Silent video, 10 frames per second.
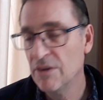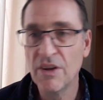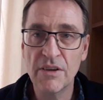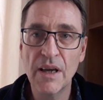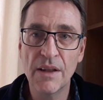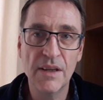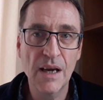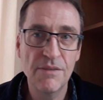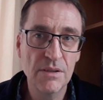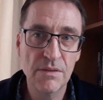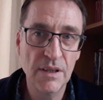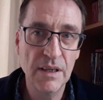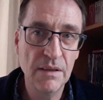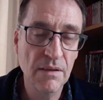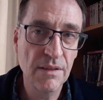
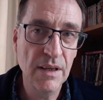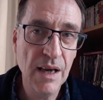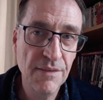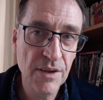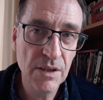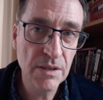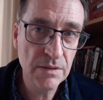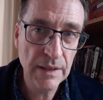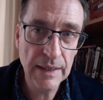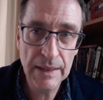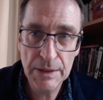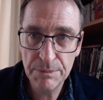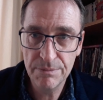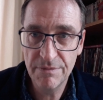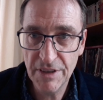The other
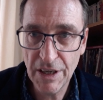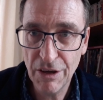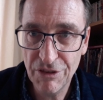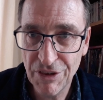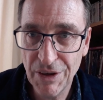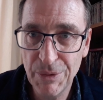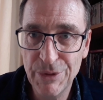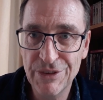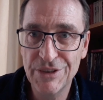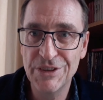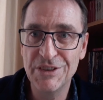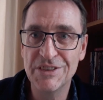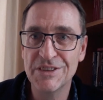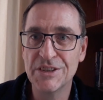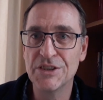videos that I want
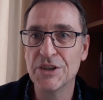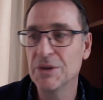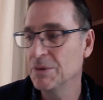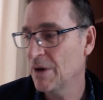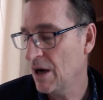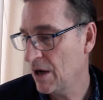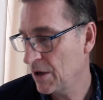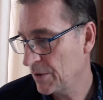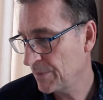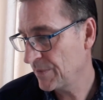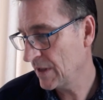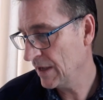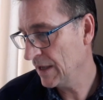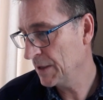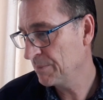to do are
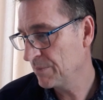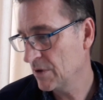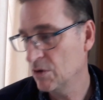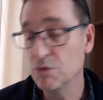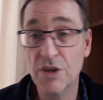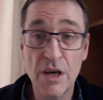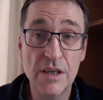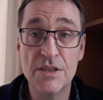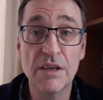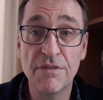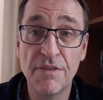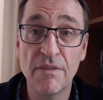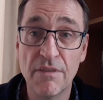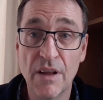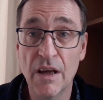alternative
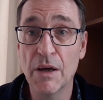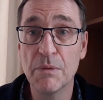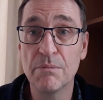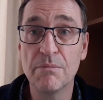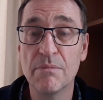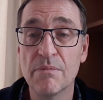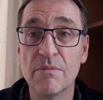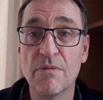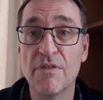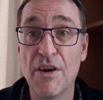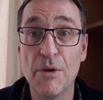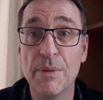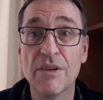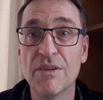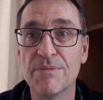
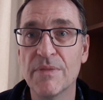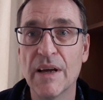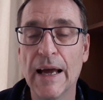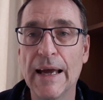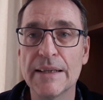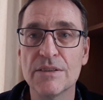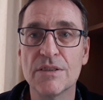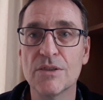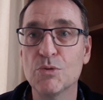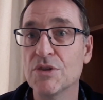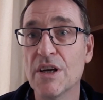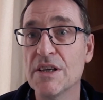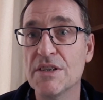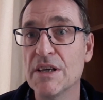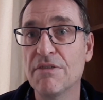therapies and
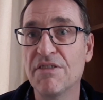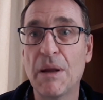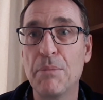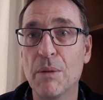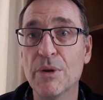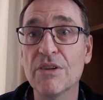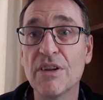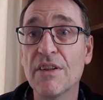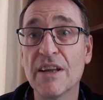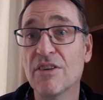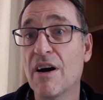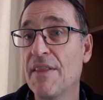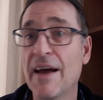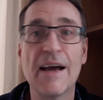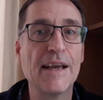alternative supplements and things like
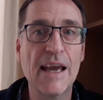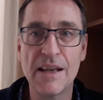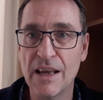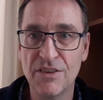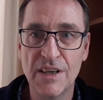that. Again, that's